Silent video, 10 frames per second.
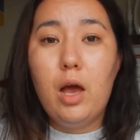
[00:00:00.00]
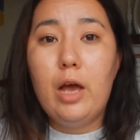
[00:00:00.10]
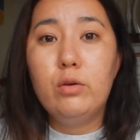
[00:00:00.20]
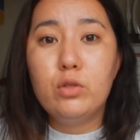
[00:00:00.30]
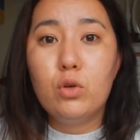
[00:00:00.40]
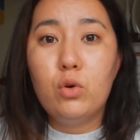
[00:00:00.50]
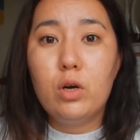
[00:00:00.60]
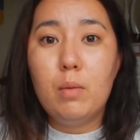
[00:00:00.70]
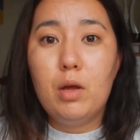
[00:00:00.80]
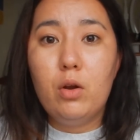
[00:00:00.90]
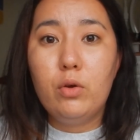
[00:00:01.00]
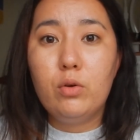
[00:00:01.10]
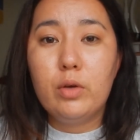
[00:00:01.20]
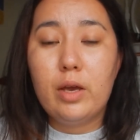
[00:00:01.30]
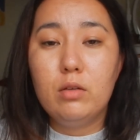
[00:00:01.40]
I also called up my
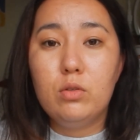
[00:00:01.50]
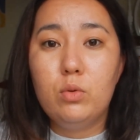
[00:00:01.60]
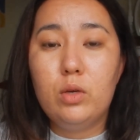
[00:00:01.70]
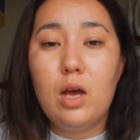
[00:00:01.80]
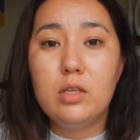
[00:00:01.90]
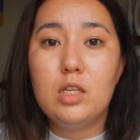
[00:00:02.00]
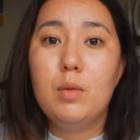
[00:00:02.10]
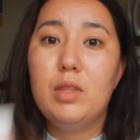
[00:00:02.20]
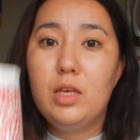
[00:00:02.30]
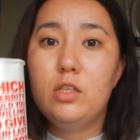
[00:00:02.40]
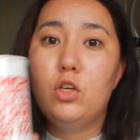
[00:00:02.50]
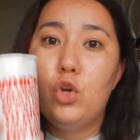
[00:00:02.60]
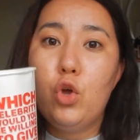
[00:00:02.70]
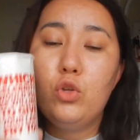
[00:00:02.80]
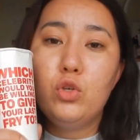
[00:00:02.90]
local council and asked them, and they said
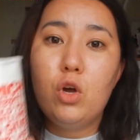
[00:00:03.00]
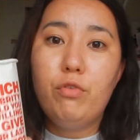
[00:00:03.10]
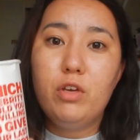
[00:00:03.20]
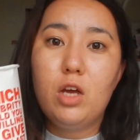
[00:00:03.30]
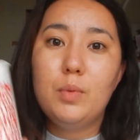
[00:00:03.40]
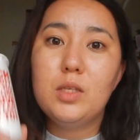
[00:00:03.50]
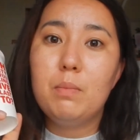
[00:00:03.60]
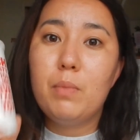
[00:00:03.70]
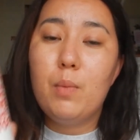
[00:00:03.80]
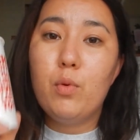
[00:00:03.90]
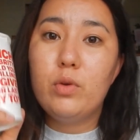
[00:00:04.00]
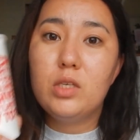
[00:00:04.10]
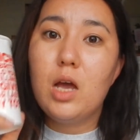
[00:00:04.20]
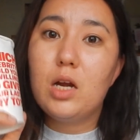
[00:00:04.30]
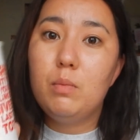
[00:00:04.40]
no to coffee cups in paper
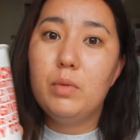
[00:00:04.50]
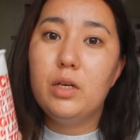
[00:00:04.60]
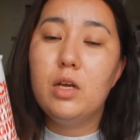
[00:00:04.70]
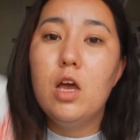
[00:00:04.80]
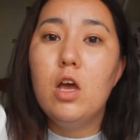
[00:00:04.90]
recycling bin.